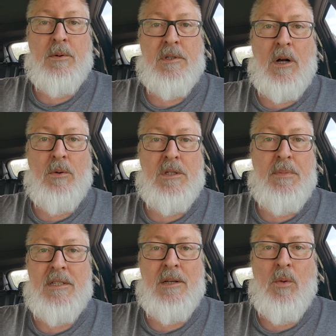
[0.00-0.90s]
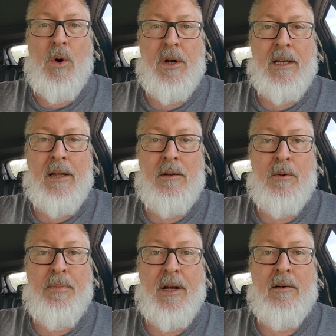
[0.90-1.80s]
I was always busy working,
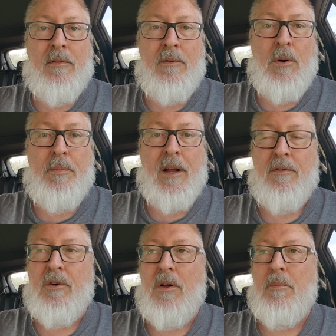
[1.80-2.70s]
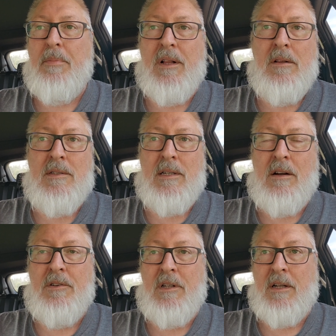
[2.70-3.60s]
to paying for all the bills and
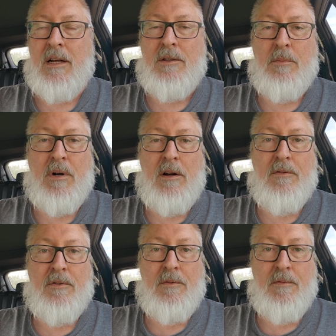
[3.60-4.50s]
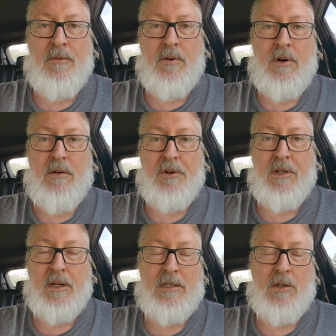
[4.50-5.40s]
everything I had to buy for
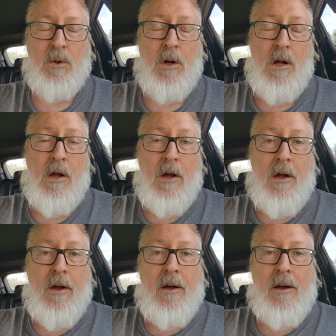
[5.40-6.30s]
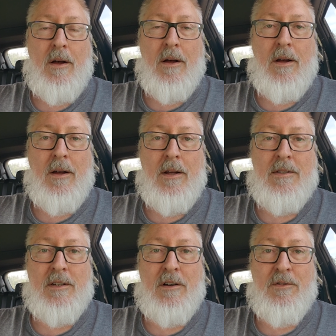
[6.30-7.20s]
everything. So
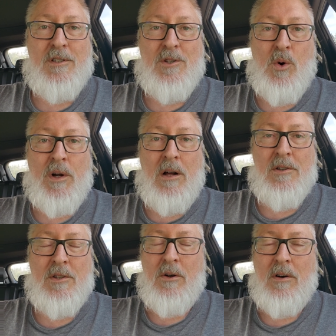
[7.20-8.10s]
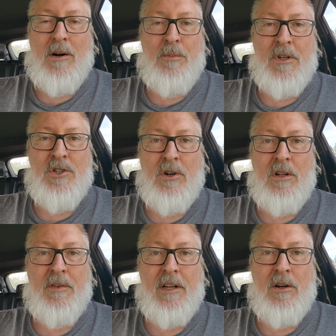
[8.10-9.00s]
it's a different story now. So I hope you enjoyed
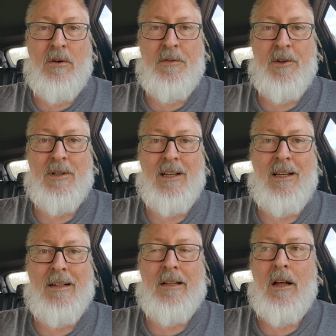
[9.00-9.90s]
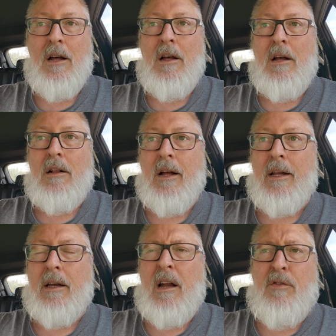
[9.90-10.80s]
the video. If you did,
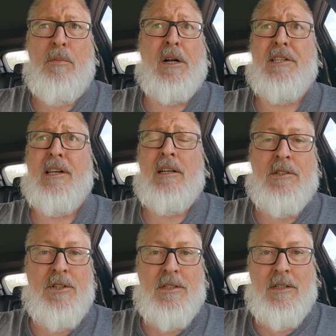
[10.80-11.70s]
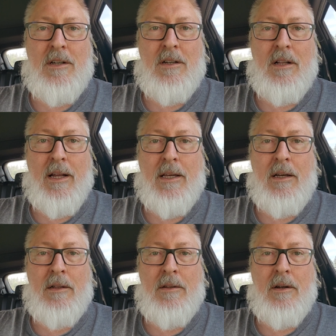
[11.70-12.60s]
like everybody says, just like
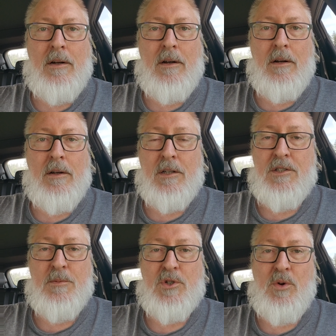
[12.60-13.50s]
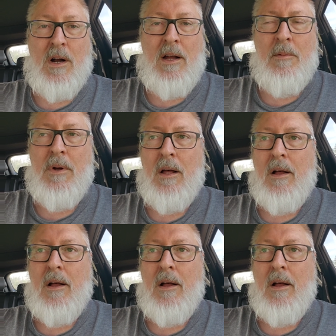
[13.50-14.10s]
it. You can subscribe.